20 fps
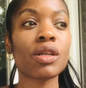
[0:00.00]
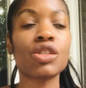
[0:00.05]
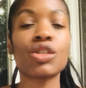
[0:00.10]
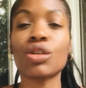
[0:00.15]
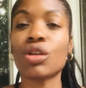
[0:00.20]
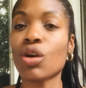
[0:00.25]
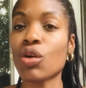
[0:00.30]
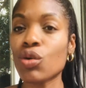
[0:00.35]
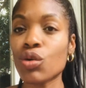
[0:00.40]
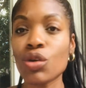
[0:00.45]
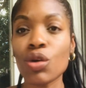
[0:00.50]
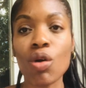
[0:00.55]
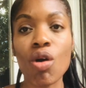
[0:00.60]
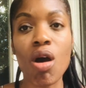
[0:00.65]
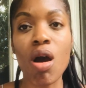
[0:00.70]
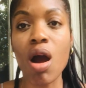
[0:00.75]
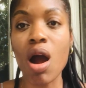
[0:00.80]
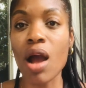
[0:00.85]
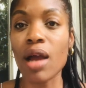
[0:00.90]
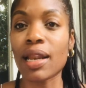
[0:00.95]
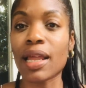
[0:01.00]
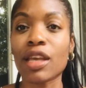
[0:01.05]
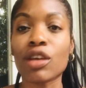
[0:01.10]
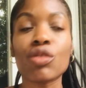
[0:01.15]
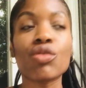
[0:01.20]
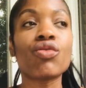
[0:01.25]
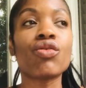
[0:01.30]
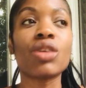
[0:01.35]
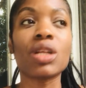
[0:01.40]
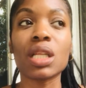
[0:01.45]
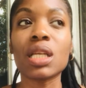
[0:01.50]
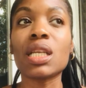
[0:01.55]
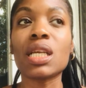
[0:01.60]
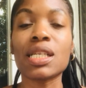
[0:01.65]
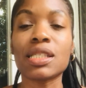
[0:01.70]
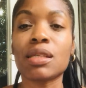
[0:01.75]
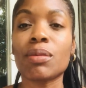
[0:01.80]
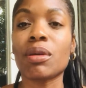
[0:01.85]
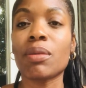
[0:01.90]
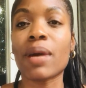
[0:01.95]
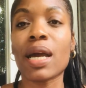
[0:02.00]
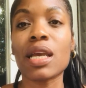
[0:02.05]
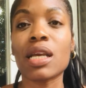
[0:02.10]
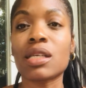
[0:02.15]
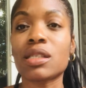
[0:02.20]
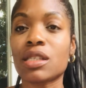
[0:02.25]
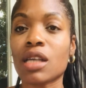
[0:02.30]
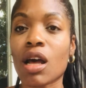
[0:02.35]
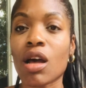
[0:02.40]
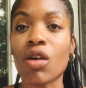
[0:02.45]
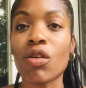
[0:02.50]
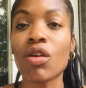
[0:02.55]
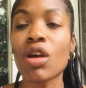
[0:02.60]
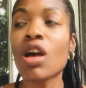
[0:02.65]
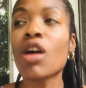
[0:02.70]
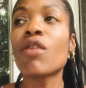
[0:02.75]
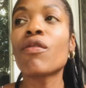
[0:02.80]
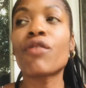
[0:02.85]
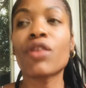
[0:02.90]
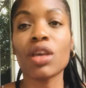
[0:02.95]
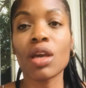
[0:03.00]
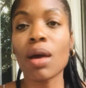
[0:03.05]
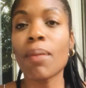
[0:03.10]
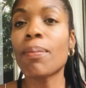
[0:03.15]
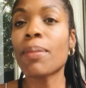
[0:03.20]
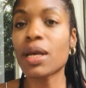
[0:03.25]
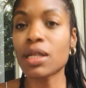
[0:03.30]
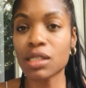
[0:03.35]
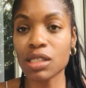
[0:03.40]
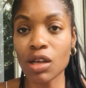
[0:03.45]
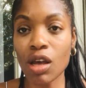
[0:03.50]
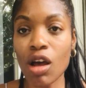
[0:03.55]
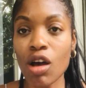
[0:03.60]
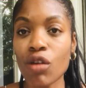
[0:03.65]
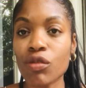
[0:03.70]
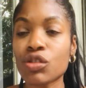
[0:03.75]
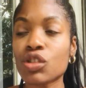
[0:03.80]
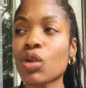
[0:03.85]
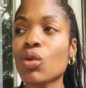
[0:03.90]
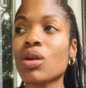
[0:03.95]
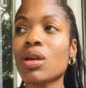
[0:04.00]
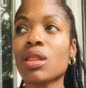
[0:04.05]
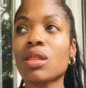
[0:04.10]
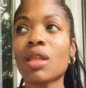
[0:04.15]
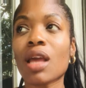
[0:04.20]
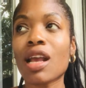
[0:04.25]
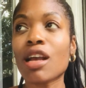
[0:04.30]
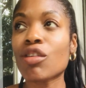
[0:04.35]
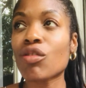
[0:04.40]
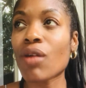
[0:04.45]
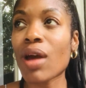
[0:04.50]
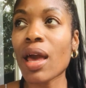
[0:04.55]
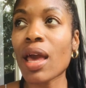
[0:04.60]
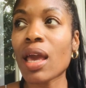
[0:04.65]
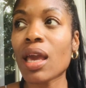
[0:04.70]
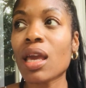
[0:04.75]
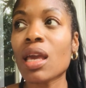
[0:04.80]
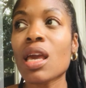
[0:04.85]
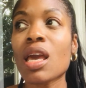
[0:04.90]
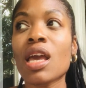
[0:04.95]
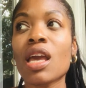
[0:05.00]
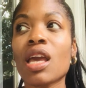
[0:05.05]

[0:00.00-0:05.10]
to know who you are. Like, you really need to be by yourself for your mental health, so you can think right,